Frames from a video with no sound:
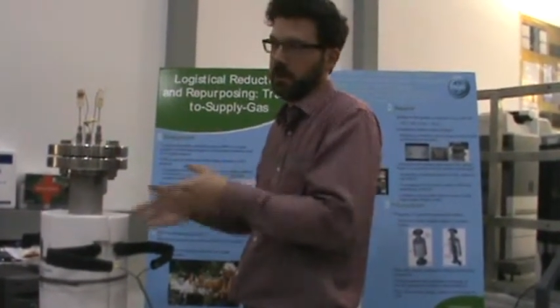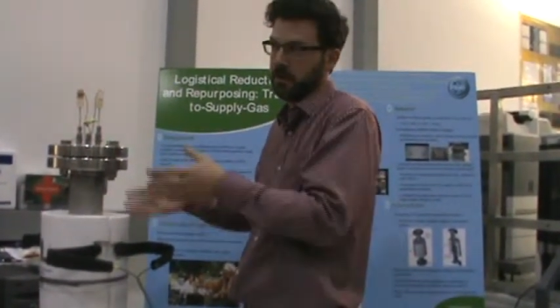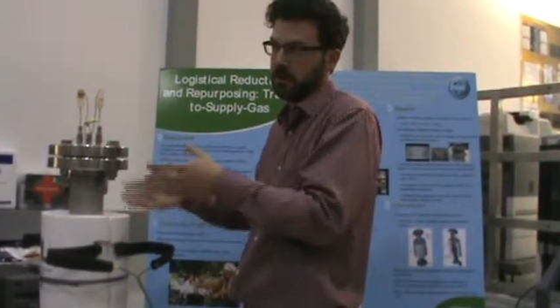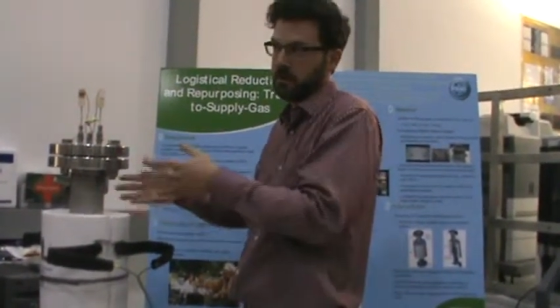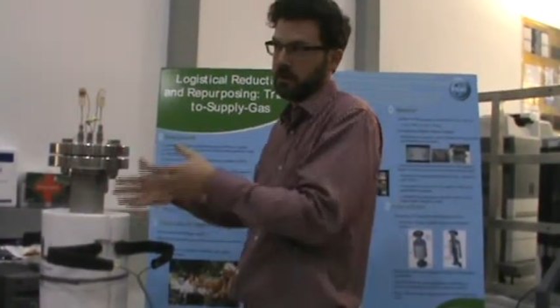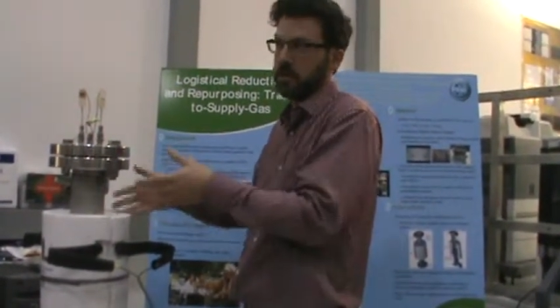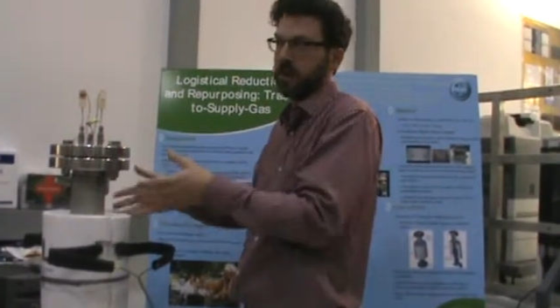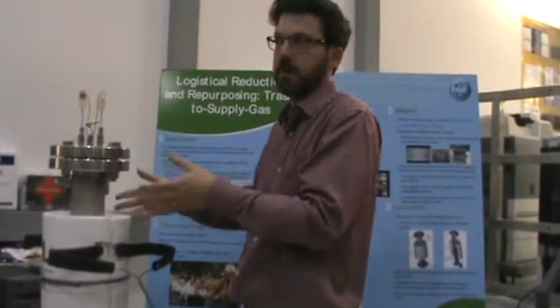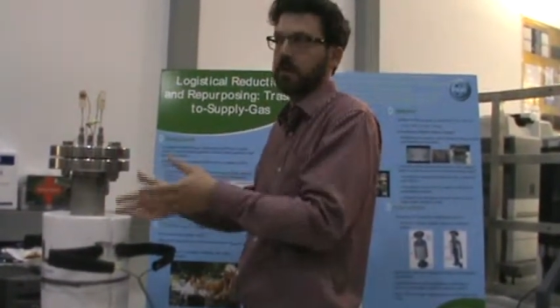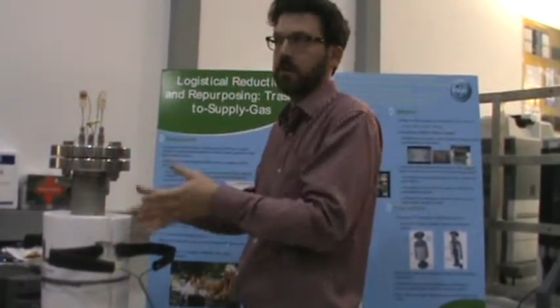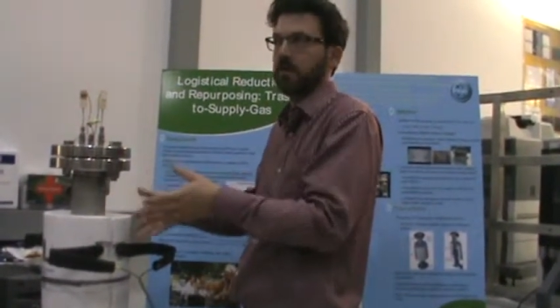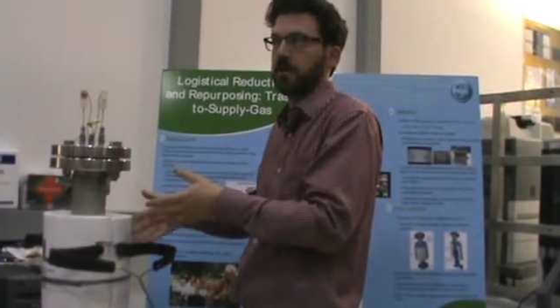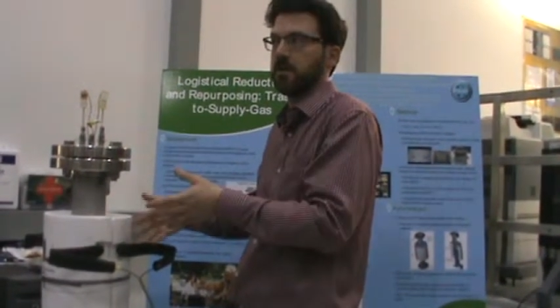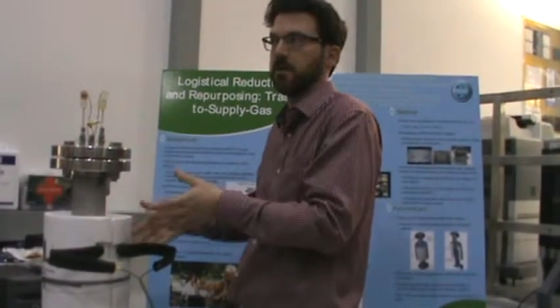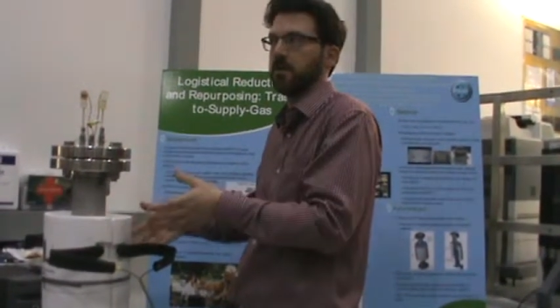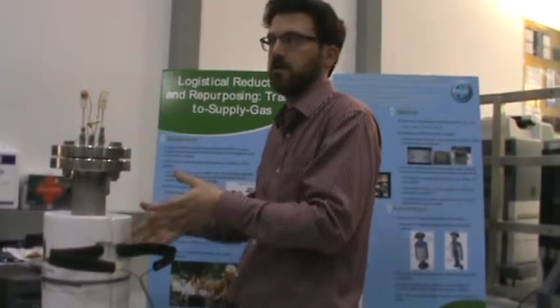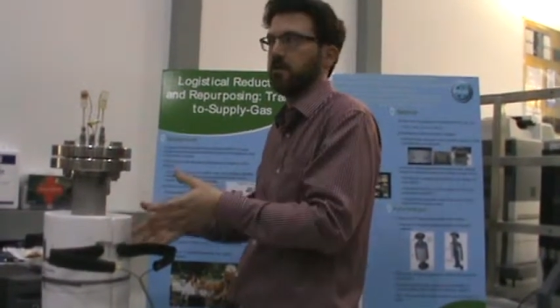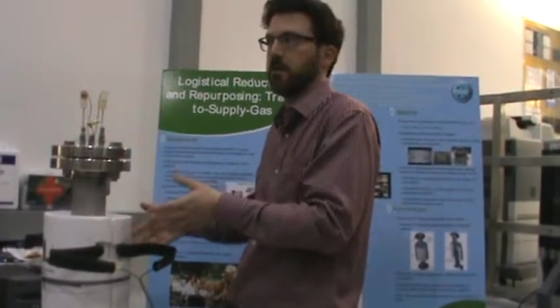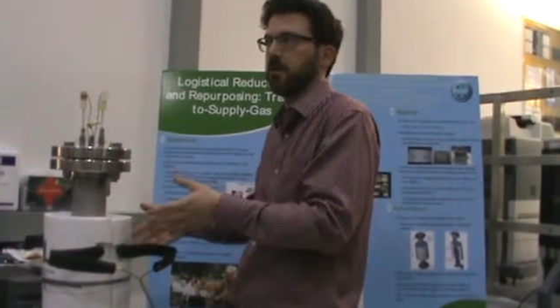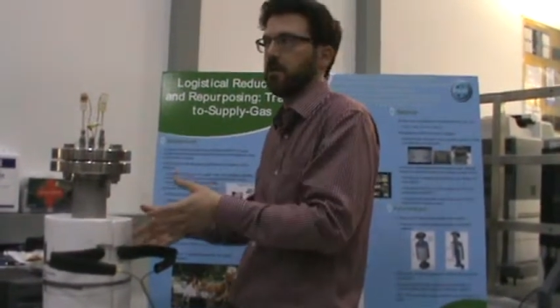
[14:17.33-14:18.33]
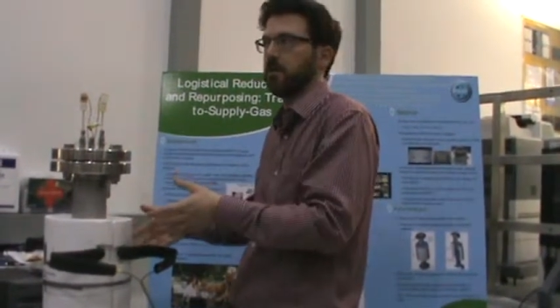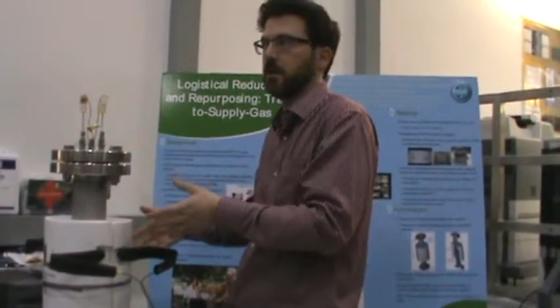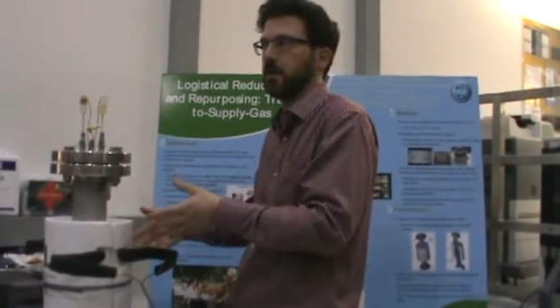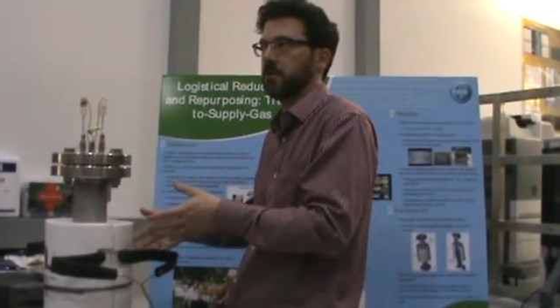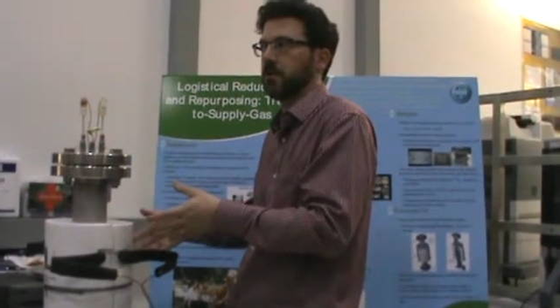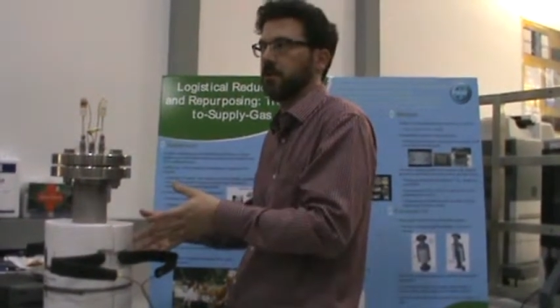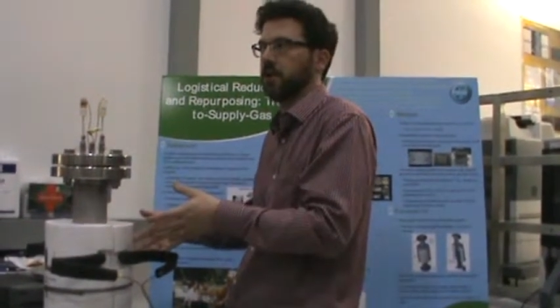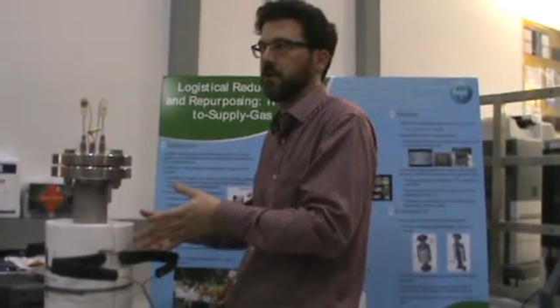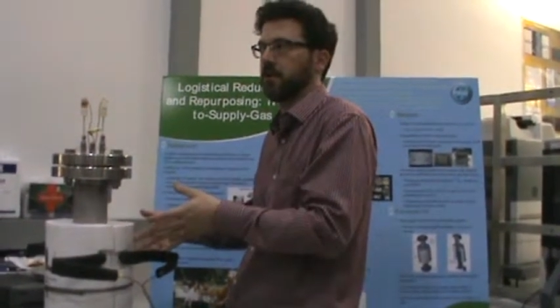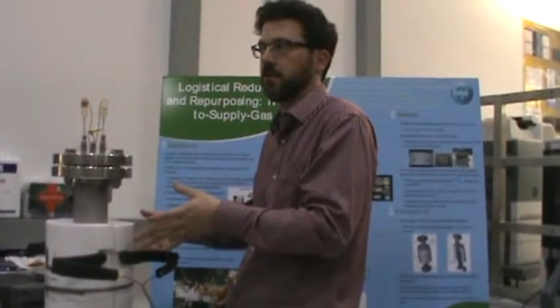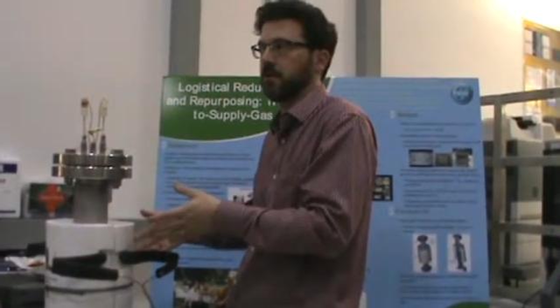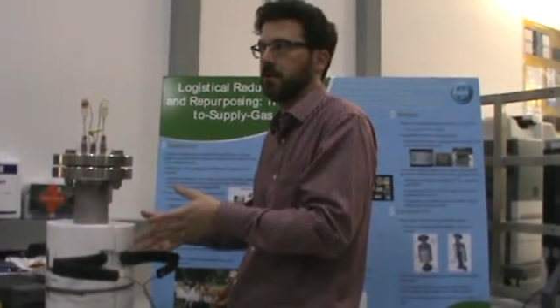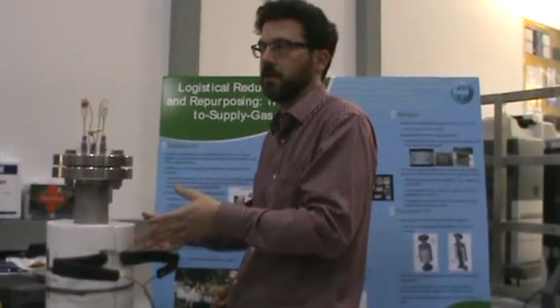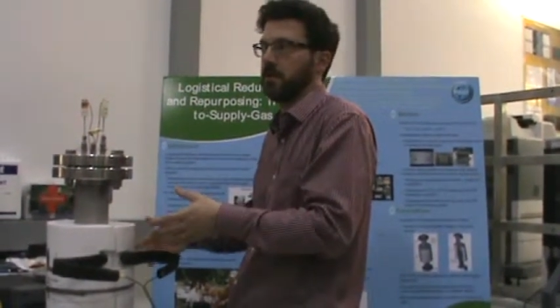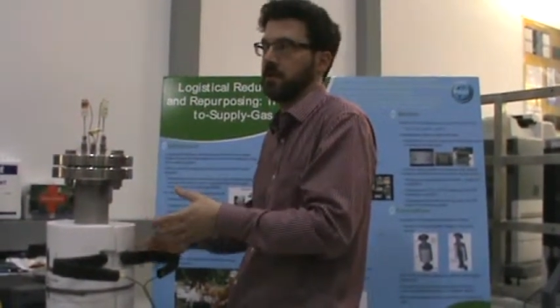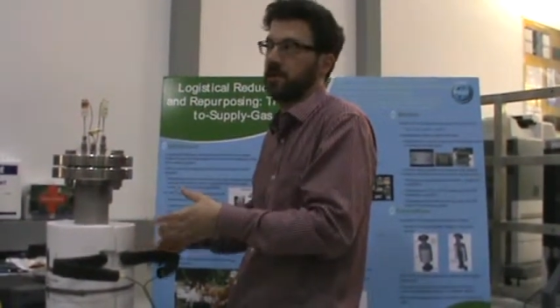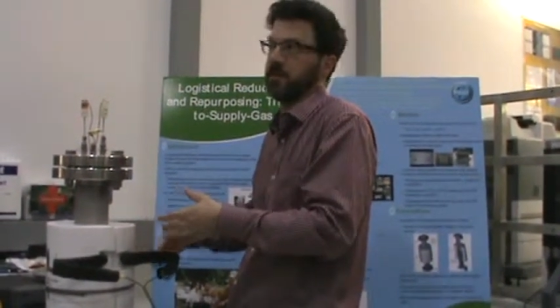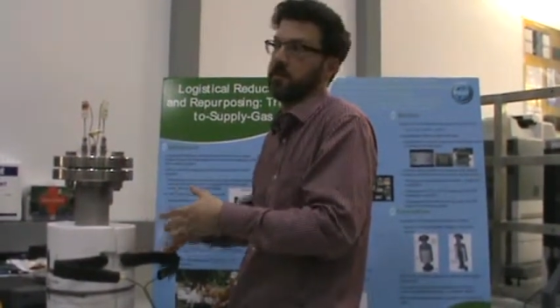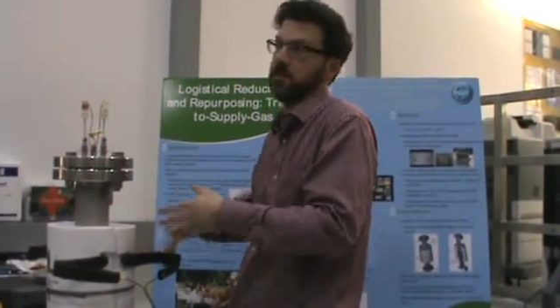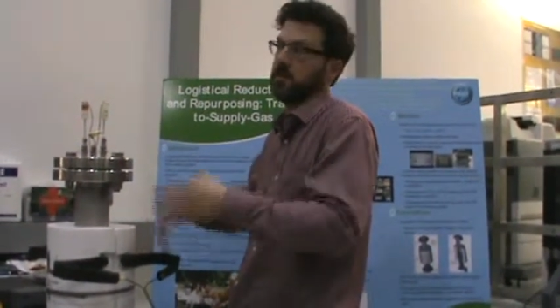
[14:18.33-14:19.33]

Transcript: And it's a technology very much like this.